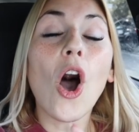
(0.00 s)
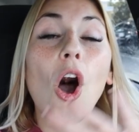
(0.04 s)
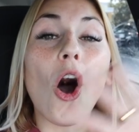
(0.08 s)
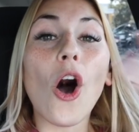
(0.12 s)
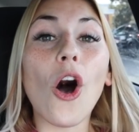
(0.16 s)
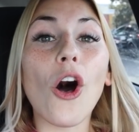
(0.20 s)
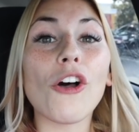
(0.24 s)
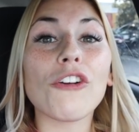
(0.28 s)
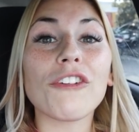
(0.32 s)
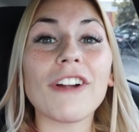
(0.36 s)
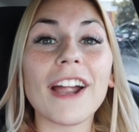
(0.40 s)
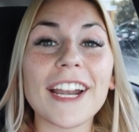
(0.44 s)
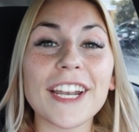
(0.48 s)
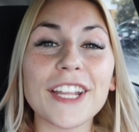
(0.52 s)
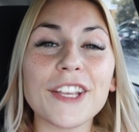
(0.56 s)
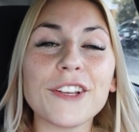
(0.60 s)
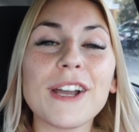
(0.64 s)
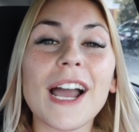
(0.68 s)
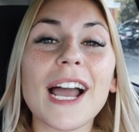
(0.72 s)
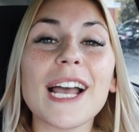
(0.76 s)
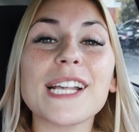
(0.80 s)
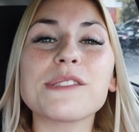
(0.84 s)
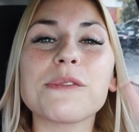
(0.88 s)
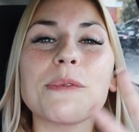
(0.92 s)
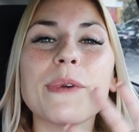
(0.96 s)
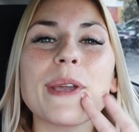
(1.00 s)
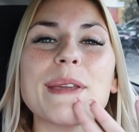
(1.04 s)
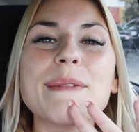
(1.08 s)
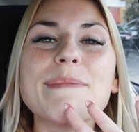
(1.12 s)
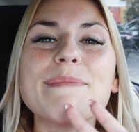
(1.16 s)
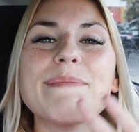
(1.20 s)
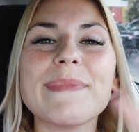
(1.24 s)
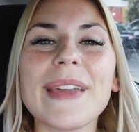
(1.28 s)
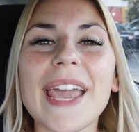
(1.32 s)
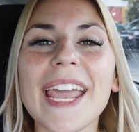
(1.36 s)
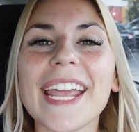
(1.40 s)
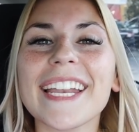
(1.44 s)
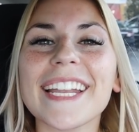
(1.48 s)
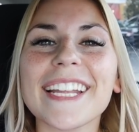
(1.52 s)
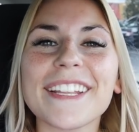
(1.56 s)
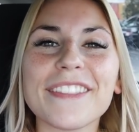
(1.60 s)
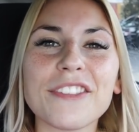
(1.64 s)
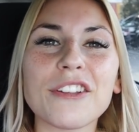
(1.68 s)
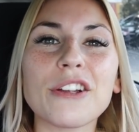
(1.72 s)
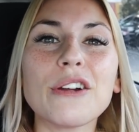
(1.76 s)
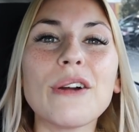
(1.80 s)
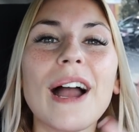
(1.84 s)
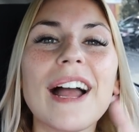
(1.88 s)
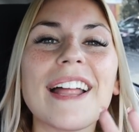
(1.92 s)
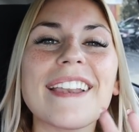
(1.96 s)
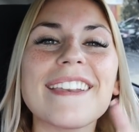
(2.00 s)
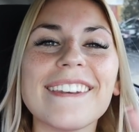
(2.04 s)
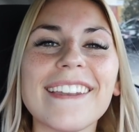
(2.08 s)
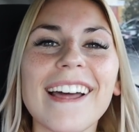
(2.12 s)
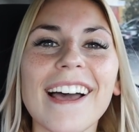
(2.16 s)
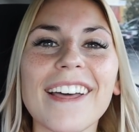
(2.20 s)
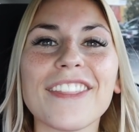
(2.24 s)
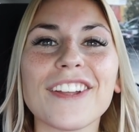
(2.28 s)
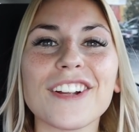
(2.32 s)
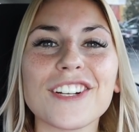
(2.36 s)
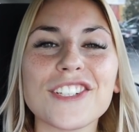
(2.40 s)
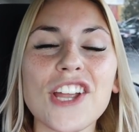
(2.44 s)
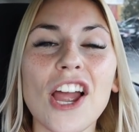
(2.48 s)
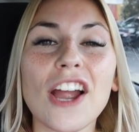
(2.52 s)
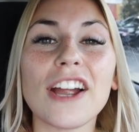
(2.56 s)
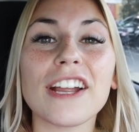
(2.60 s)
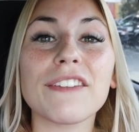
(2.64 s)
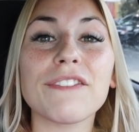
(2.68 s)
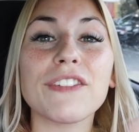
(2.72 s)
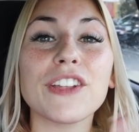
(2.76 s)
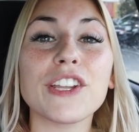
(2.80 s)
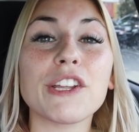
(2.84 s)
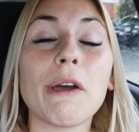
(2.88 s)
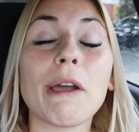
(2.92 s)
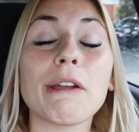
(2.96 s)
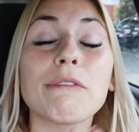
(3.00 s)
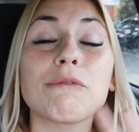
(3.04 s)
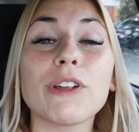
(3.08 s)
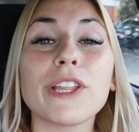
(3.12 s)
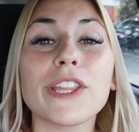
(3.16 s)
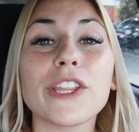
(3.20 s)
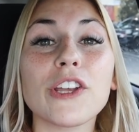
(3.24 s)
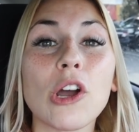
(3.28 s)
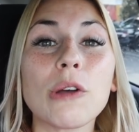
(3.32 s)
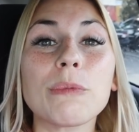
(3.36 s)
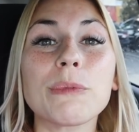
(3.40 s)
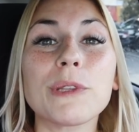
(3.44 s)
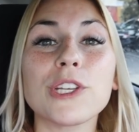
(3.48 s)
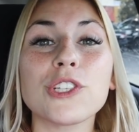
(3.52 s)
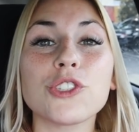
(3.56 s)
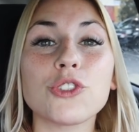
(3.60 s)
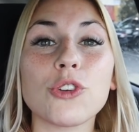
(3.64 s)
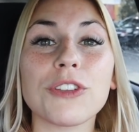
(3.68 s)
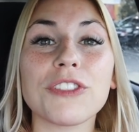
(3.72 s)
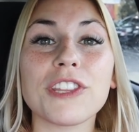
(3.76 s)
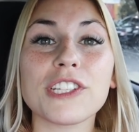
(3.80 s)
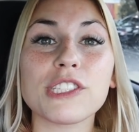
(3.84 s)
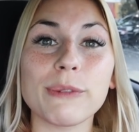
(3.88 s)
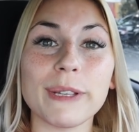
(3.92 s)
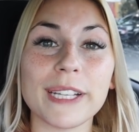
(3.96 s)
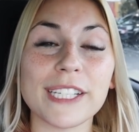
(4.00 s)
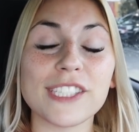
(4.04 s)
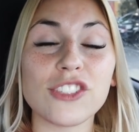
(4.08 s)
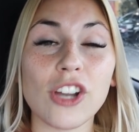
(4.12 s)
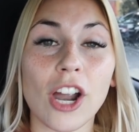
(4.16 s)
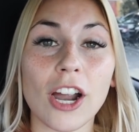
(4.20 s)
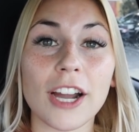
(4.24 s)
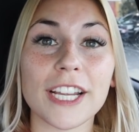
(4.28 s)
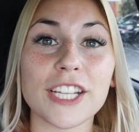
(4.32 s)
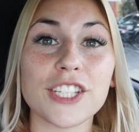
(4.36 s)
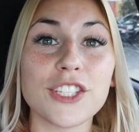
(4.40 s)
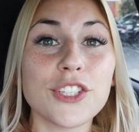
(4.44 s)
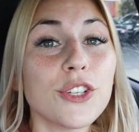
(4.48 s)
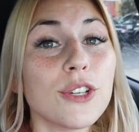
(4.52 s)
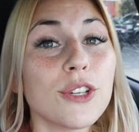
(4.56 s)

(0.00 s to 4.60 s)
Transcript: Alrighty, you guys, we made it through another Target video. I really hope that you enjoyed this week's Target